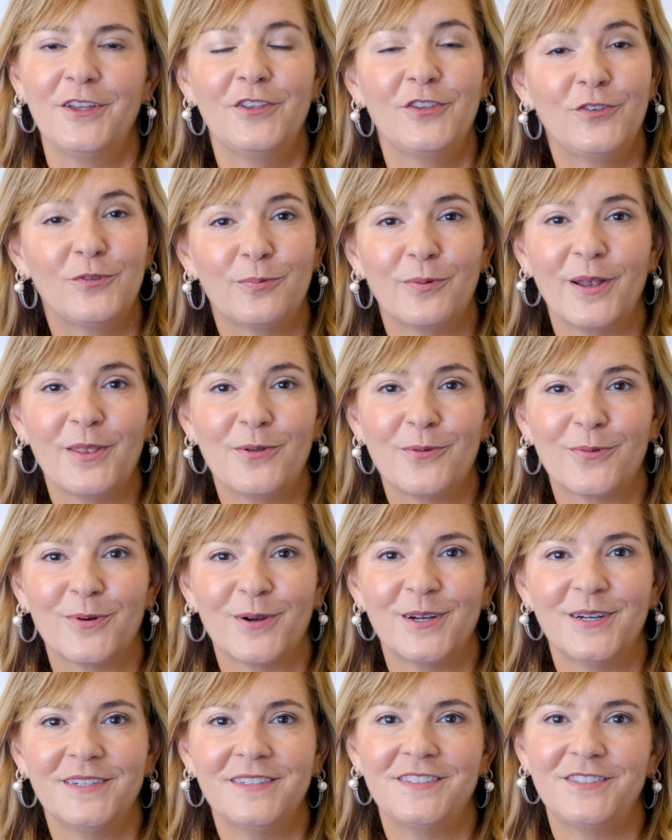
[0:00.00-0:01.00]
Spread the
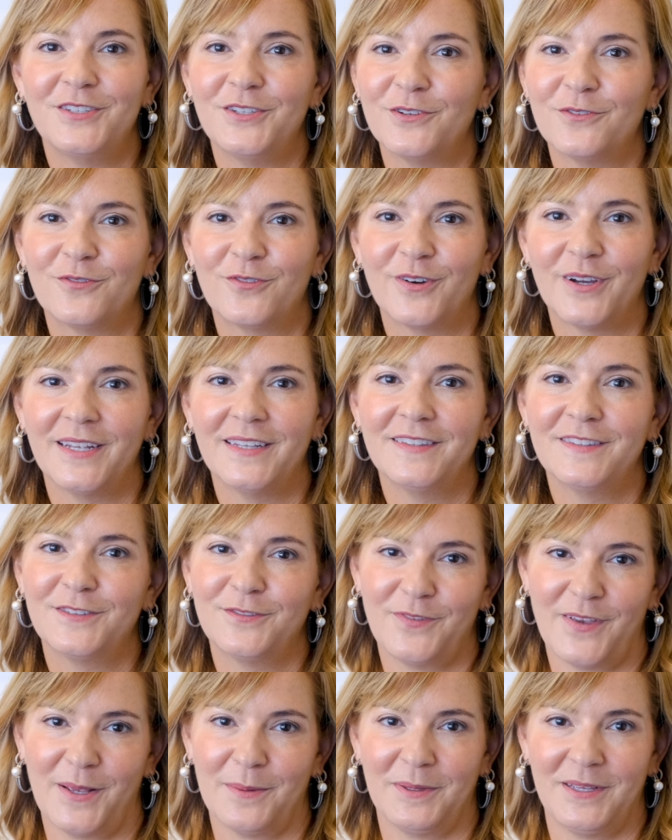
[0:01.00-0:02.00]
word to your friends,
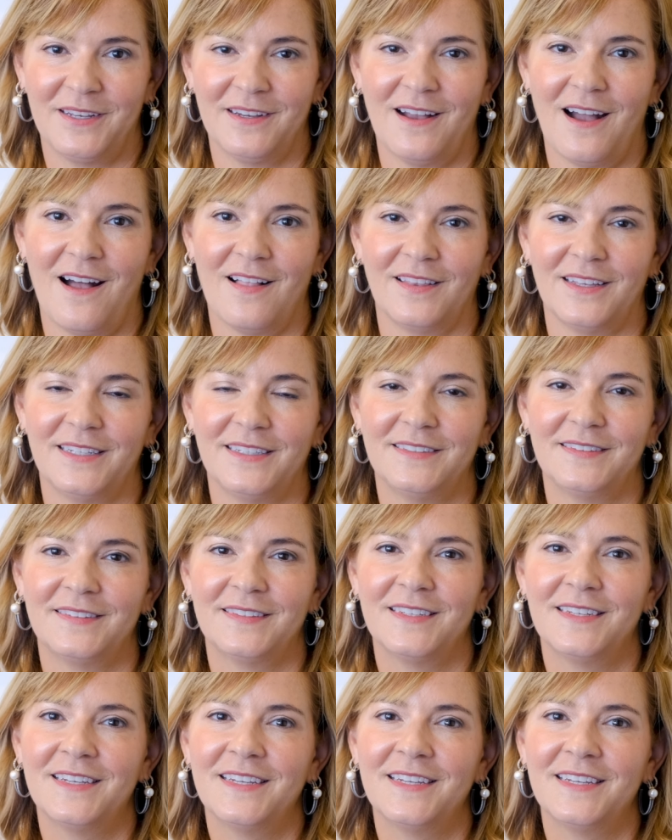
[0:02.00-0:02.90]
family, and colleagues.